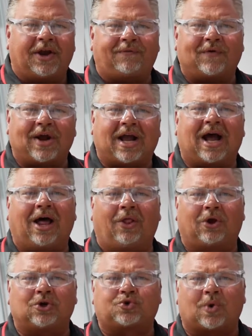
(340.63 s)
The different
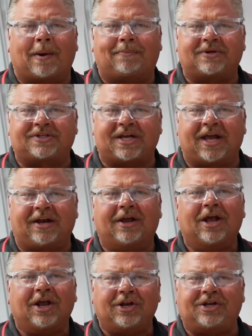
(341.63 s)
colors
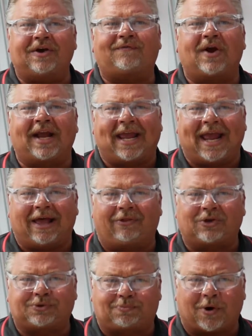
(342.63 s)
represent different
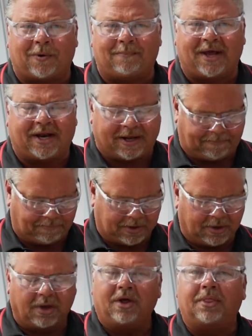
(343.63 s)
gallons per
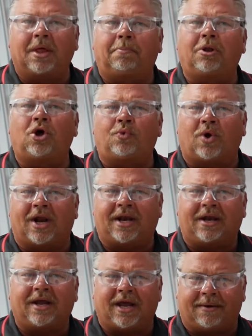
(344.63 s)
minute. The blue
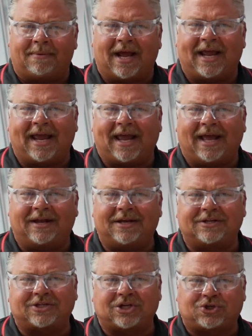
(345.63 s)
one in my
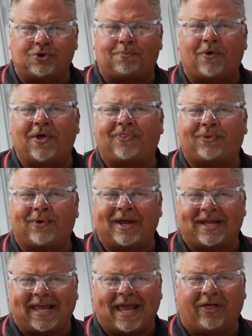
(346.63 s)
hand is a 2.3
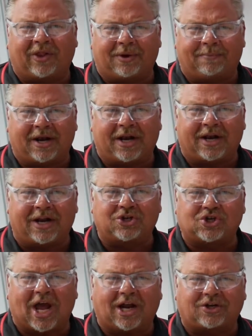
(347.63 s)
gallon a
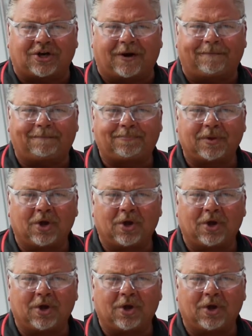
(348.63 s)
minute injector.